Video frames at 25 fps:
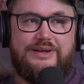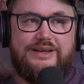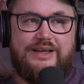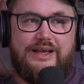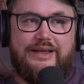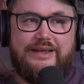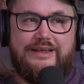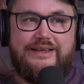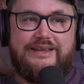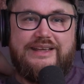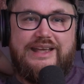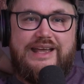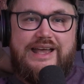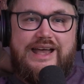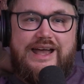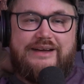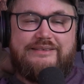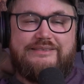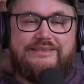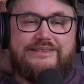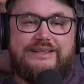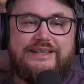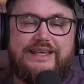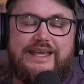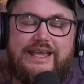I
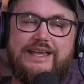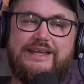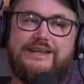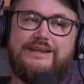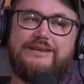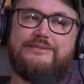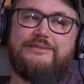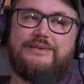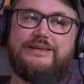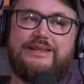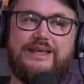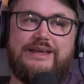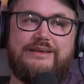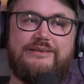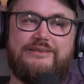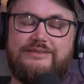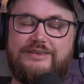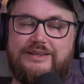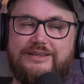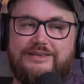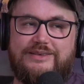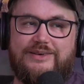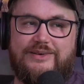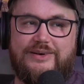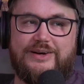really hated when that
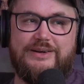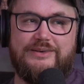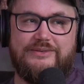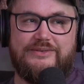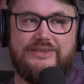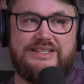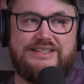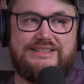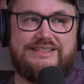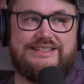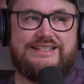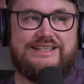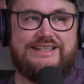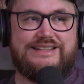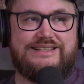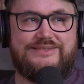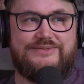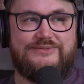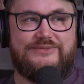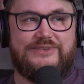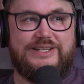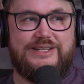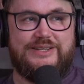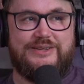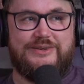Atari VCS
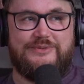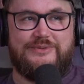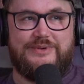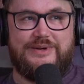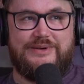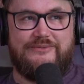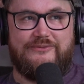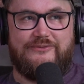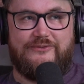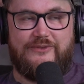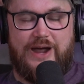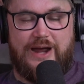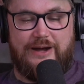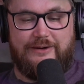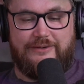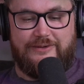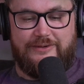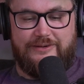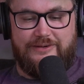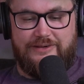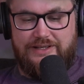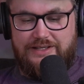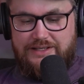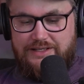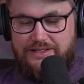video went
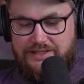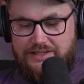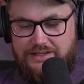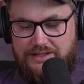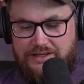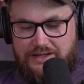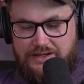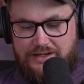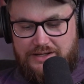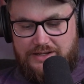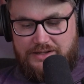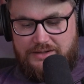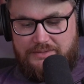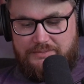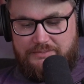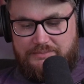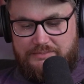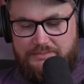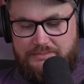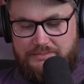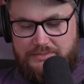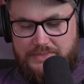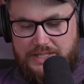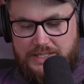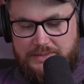viral.
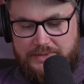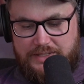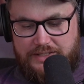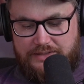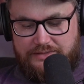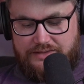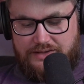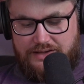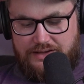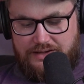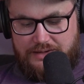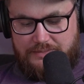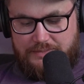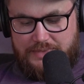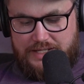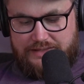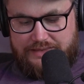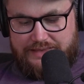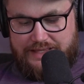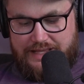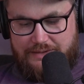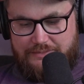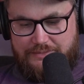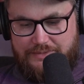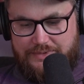Maybe I'll talk
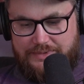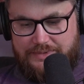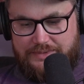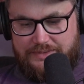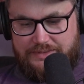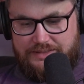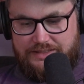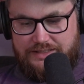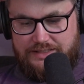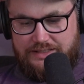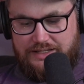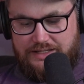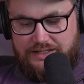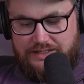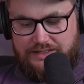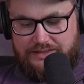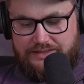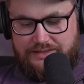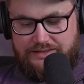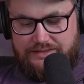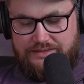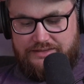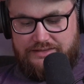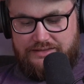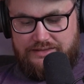about that one
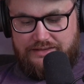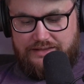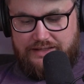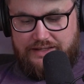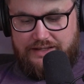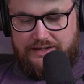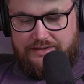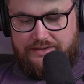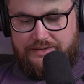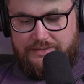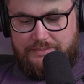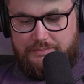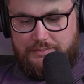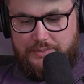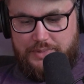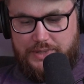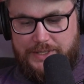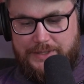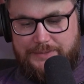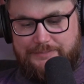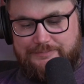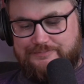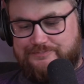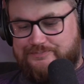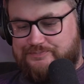later,
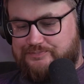but